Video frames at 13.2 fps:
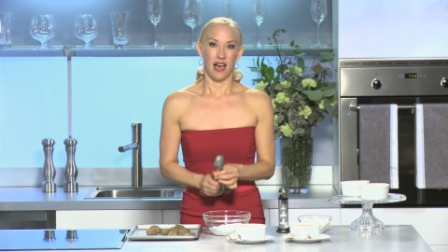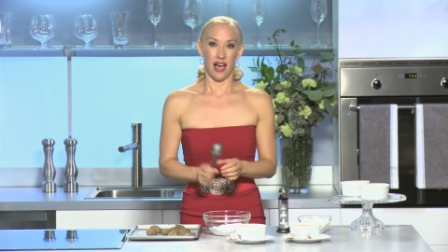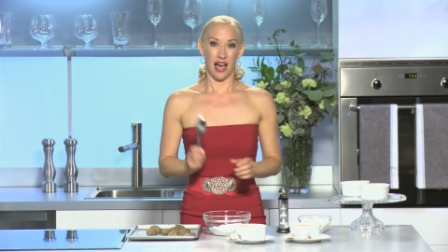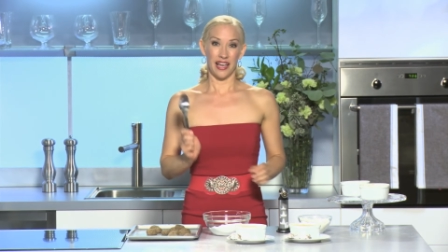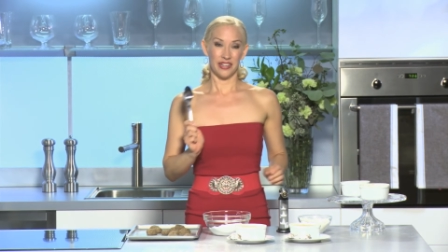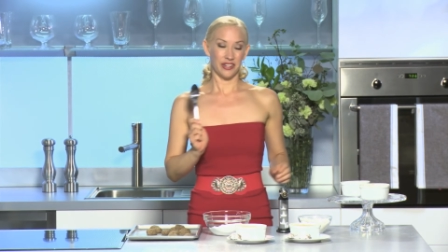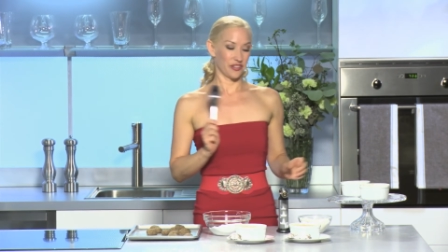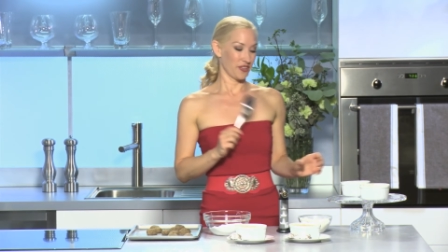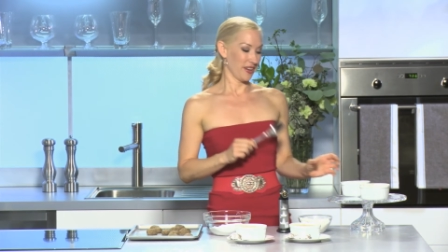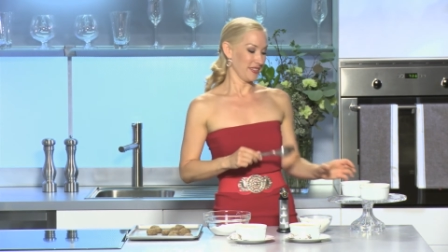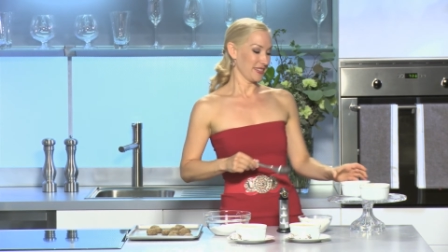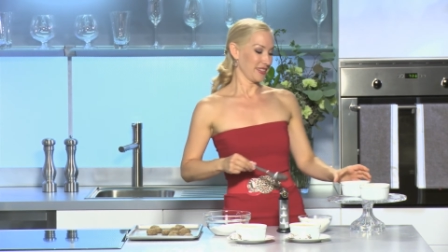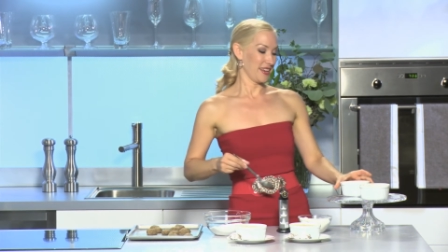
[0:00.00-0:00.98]
I'm going to
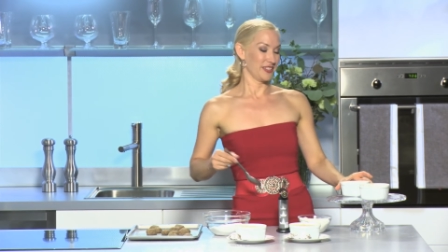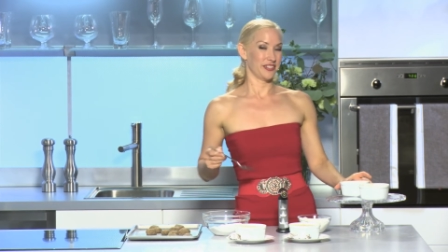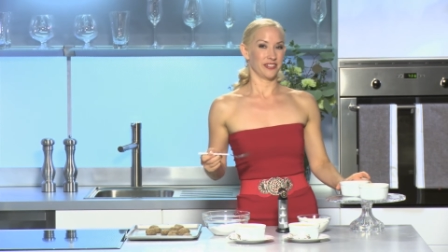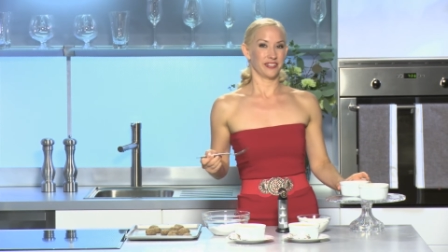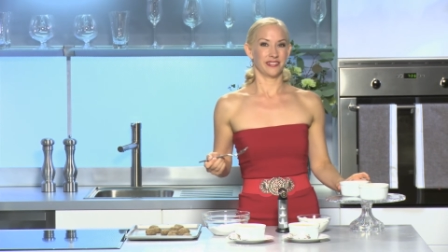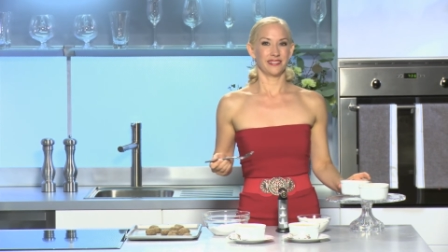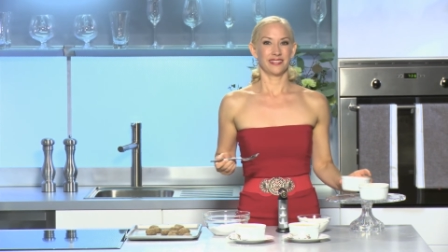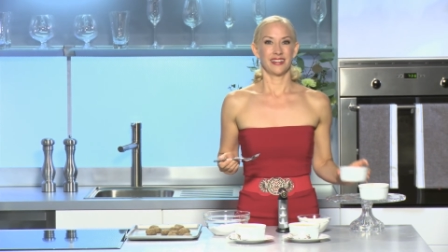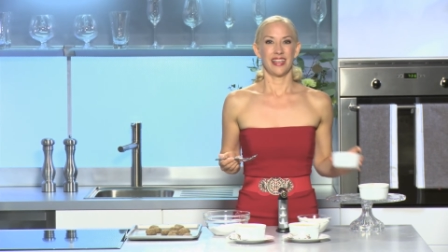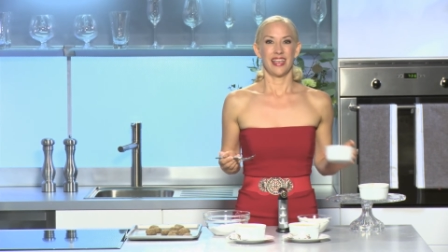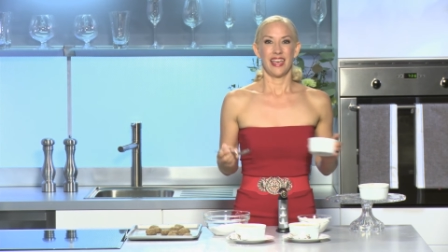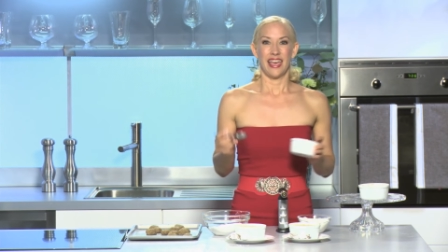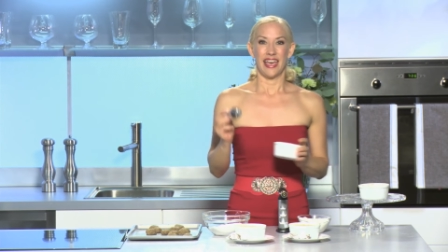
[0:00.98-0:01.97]
try this custard.
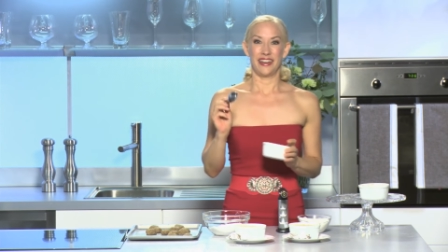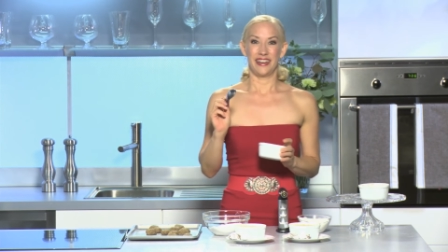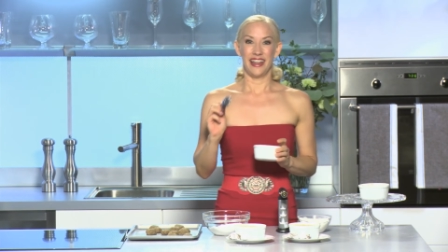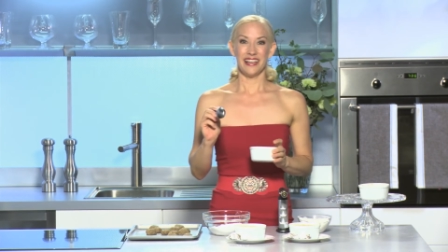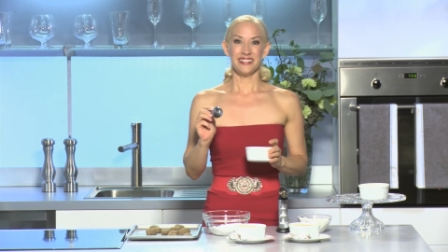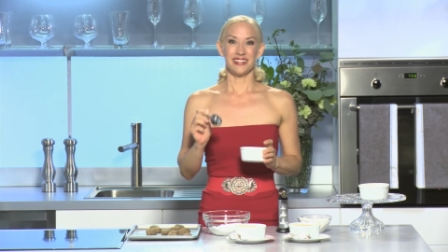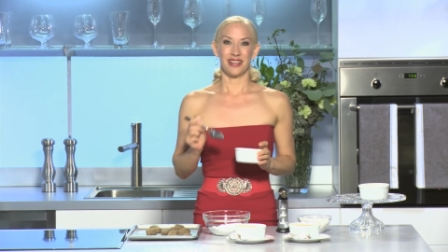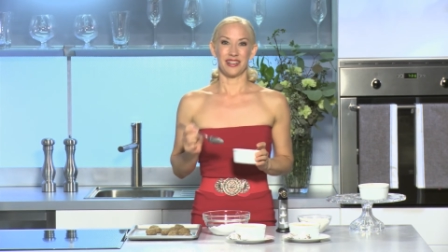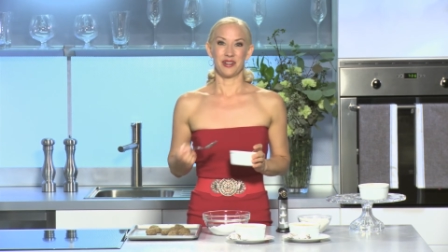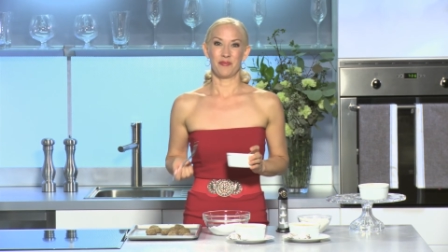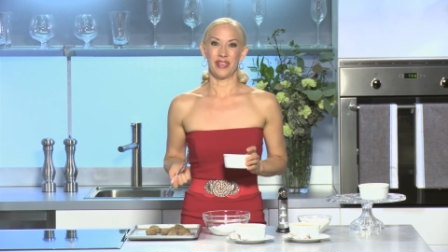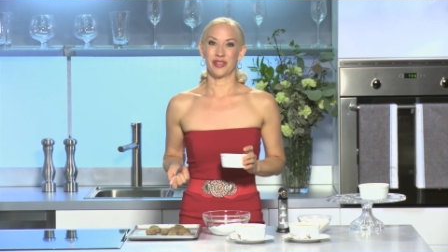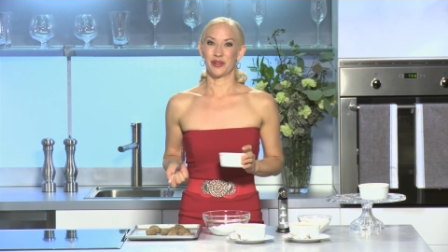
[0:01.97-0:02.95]
And next, I'm going
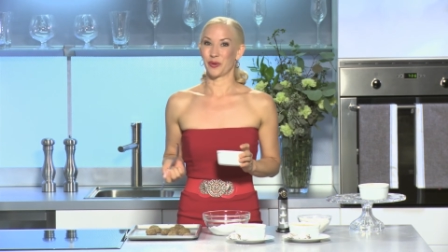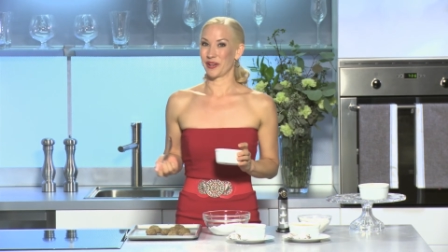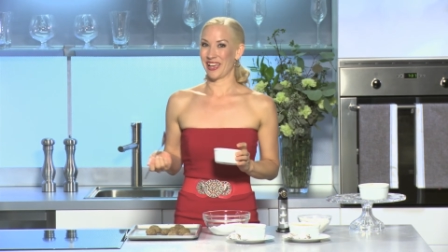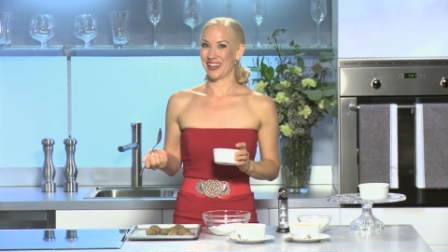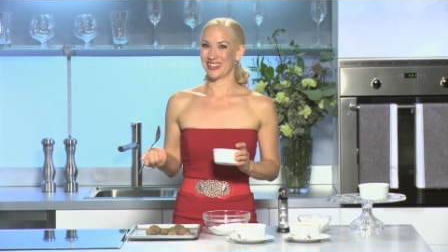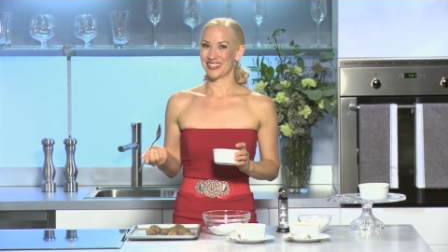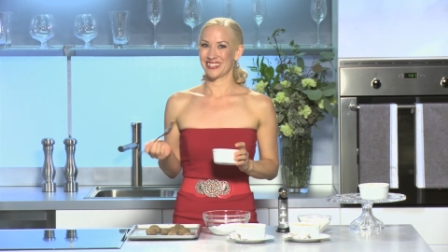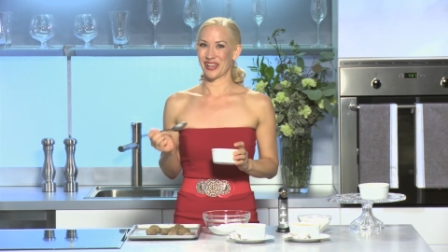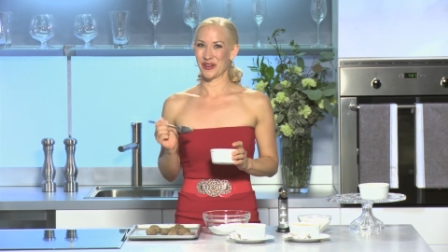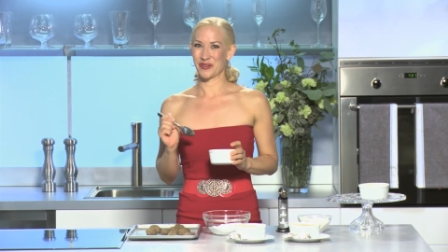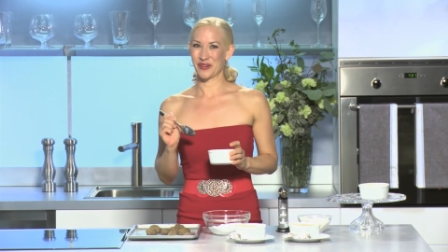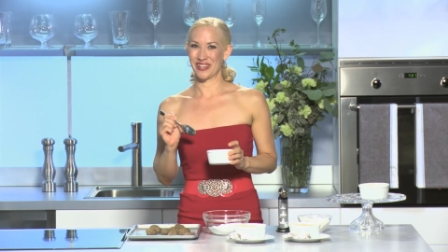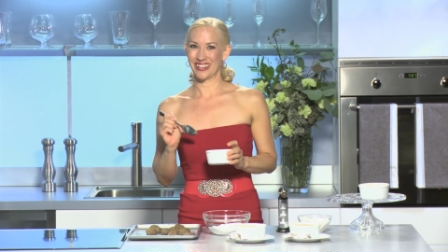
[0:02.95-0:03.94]
to make an organic
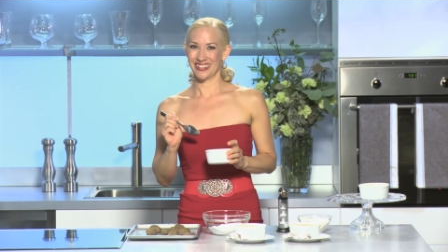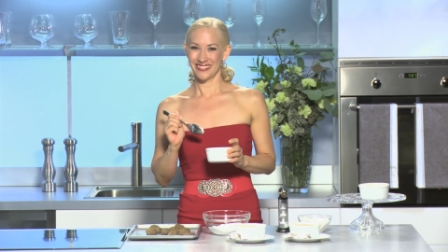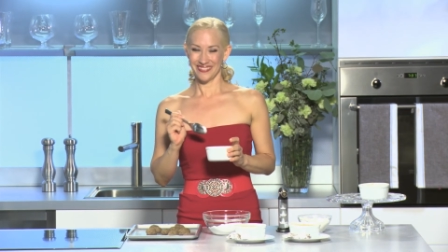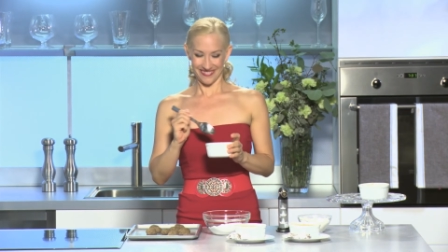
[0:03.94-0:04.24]
sangria.